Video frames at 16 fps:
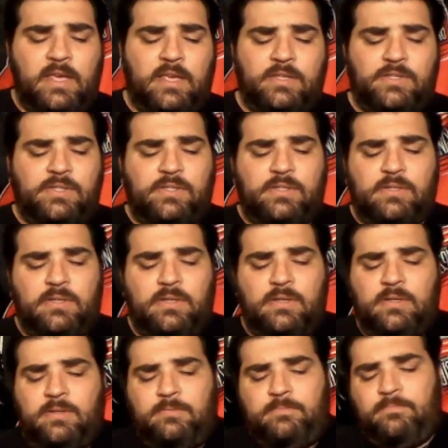He's,
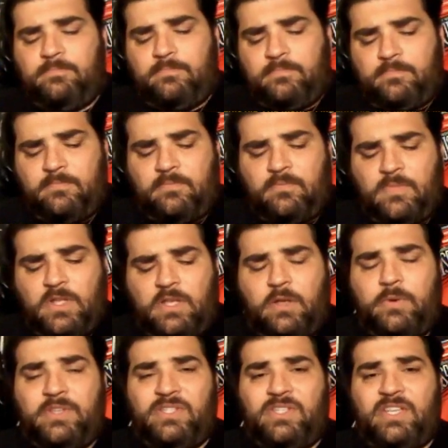
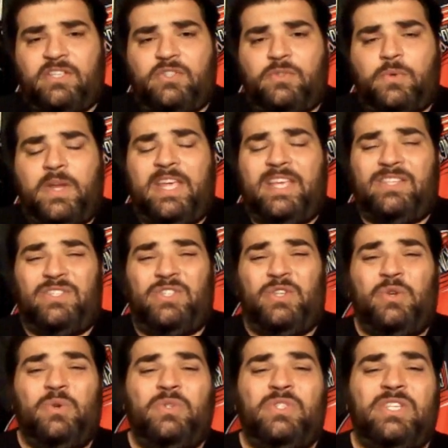you know, he's 6'3", he's
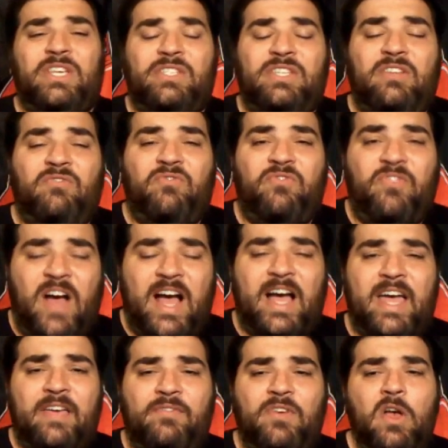
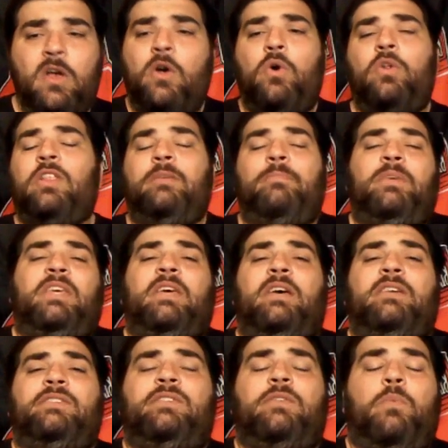265, only
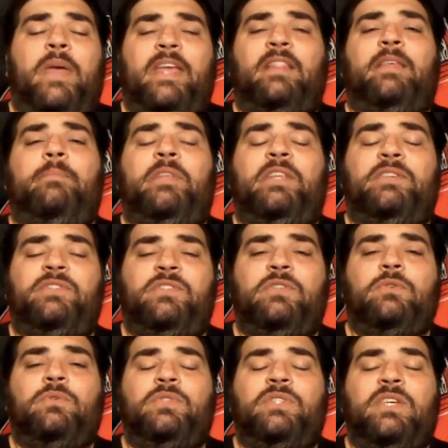because the weight limit is
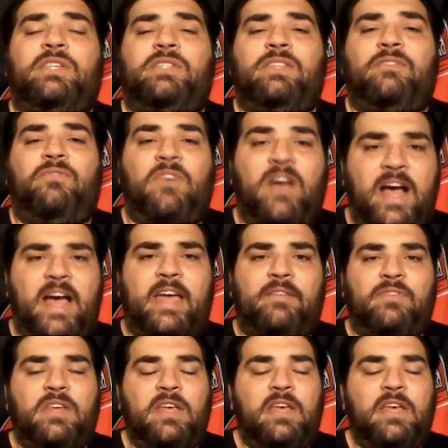265.